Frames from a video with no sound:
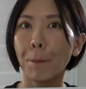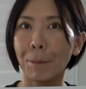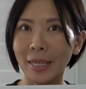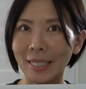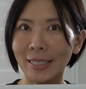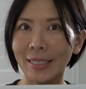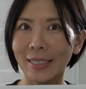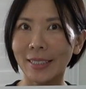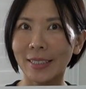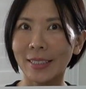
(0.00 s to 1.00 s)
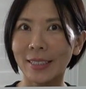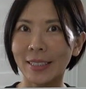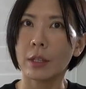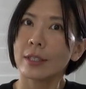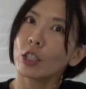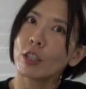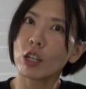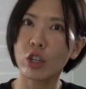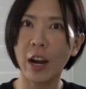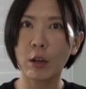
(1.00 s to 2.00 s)
B. Still not
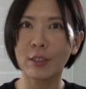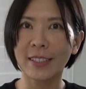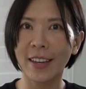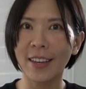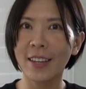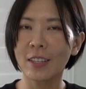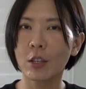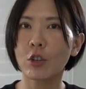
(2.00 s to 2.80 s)
sure how to say it?